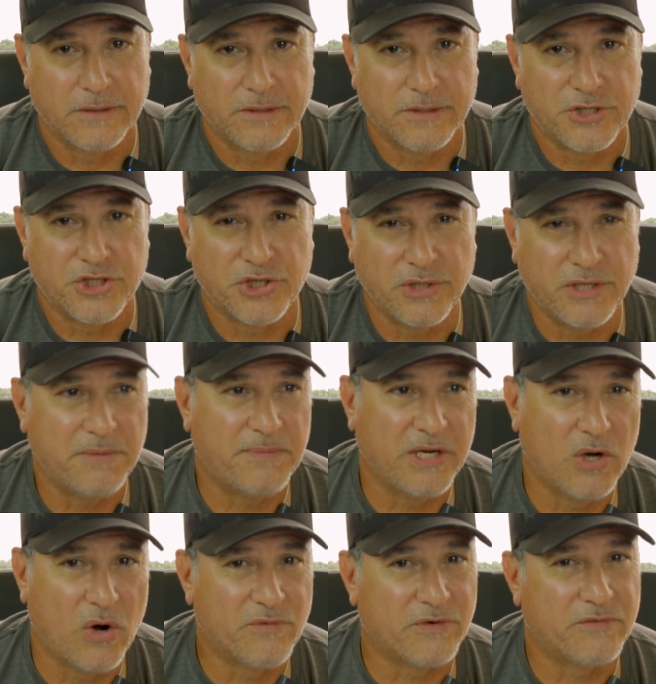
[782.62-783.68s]
Shouldn't it be
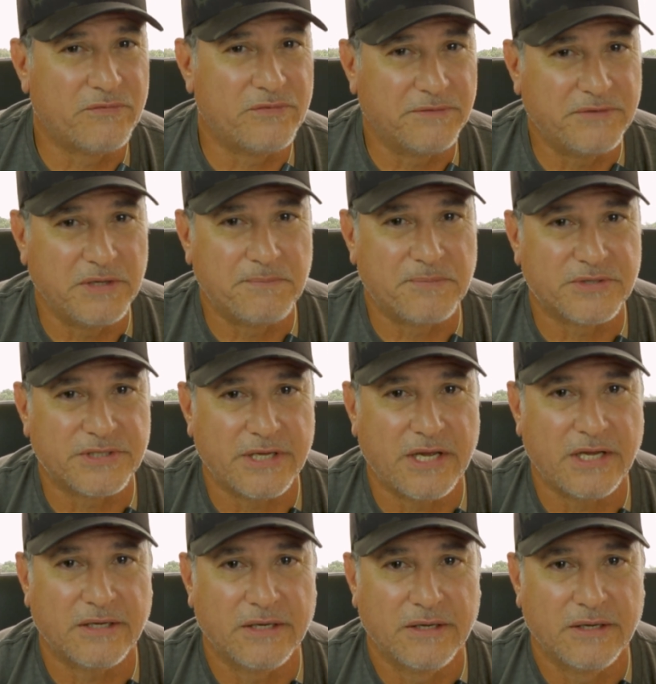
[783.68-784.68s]
over 50%